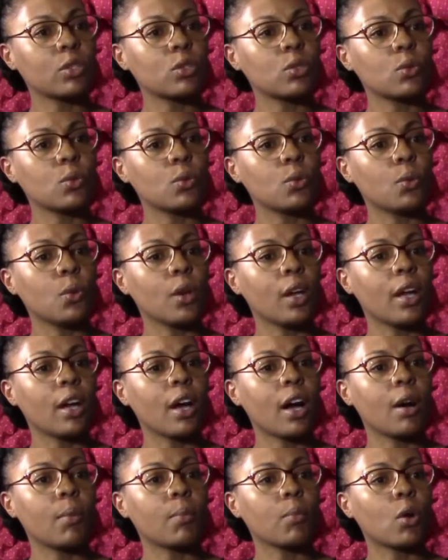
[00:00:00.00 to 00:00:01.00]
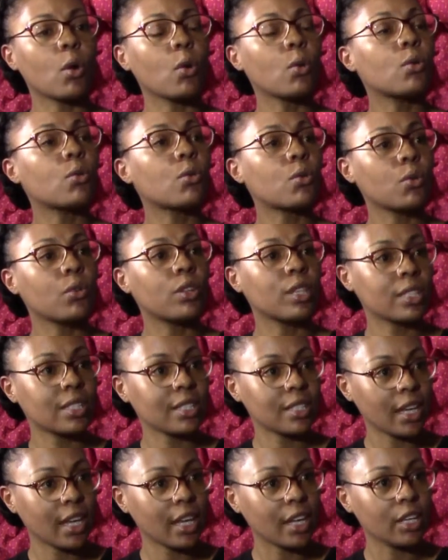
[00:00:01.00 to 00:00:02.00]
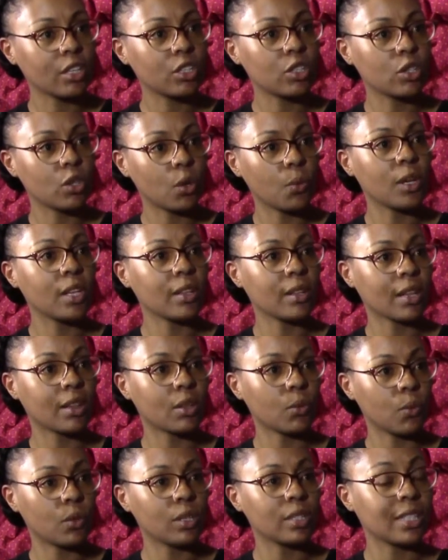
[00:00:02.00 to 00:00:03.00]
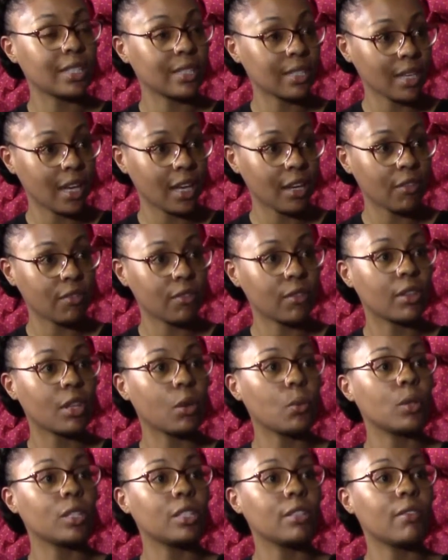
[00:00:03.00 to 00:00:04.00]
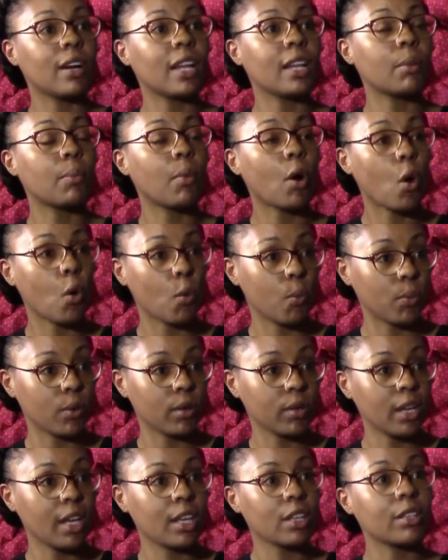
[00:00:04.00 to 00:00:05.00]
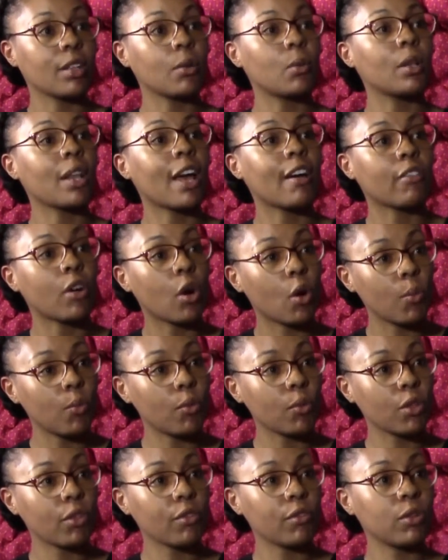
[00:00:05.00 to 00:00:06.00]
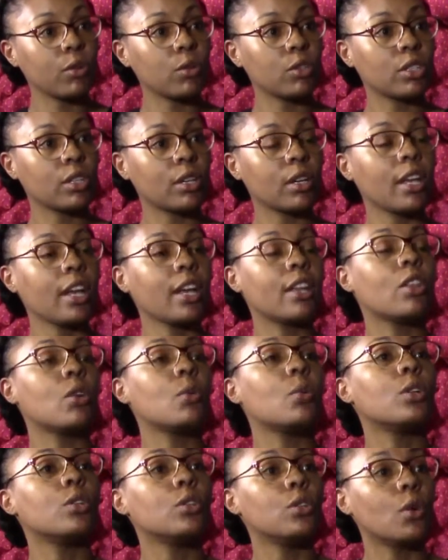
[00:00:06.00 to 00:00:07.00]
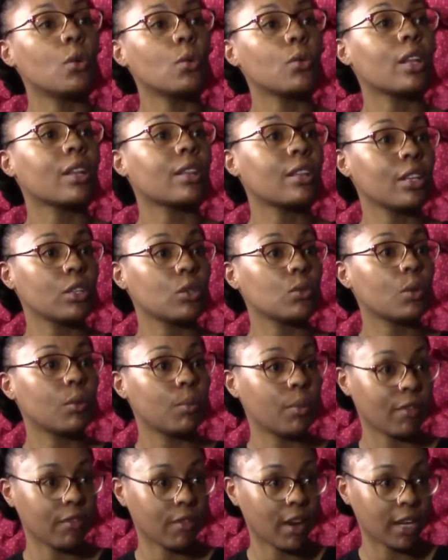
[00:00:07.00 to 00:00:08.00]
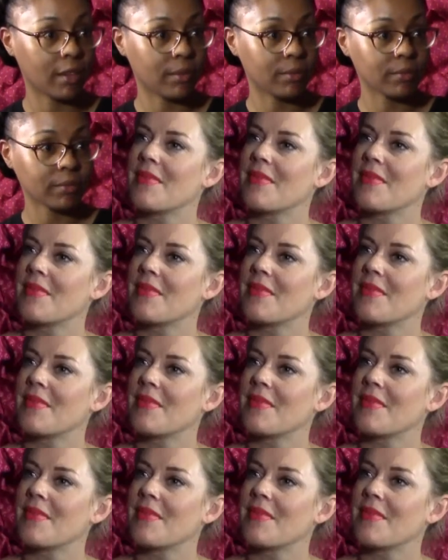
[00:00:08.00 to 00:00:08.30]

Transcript: to go through this stage, knowing that the world is safe, they will develop hope. They will have hope for the future. They will know that things will be fine.